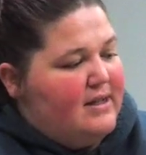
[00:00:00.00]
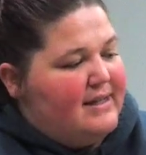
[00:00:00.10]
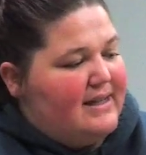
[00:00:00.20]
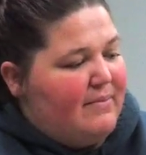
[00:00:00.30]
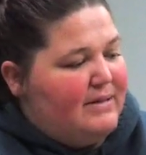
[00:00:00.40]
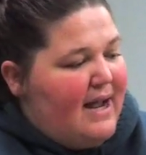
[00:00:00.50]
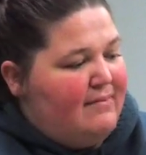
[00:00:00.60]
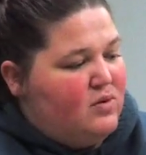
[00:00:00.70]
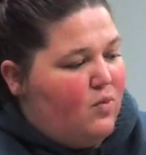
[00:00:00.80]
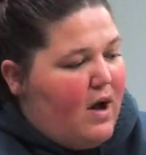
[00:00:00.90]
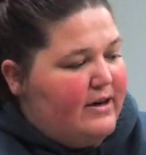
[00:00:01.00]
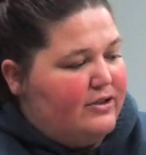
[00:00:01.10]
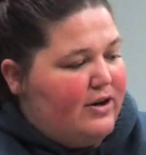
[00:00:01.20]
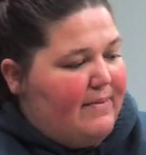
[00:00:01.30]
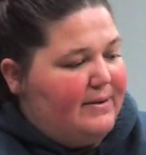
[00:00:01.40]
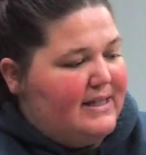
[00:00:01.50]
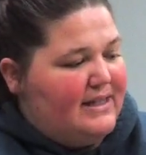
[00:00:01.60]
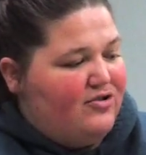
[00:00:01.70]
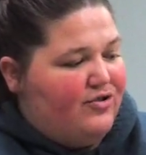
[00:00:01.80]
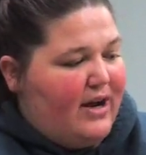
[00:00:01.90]
Sometimes water
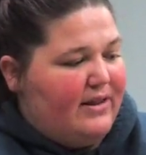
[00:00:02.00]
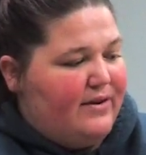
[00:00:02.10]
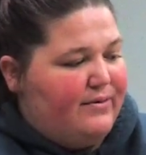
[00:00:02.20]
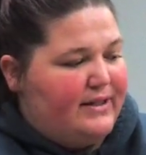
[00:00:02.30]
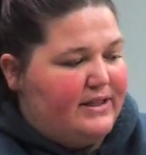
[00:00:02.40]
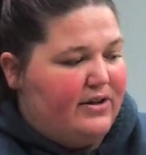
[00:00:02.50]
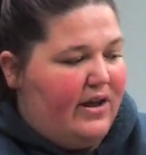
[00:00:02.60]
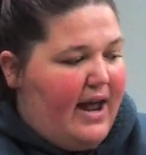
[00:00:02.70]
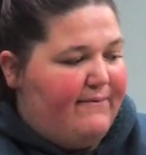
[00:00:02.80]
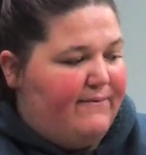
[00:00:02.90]
droplets strike the crystal and